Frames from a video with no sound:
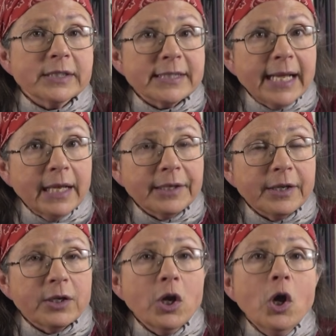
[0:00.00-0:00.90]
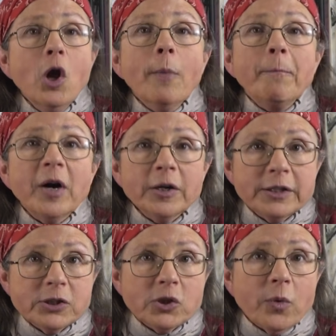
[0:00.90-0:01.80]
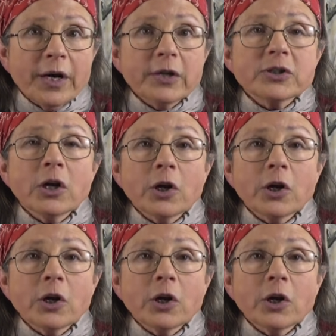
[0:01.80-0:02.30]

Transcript: stallion, Punnett squares are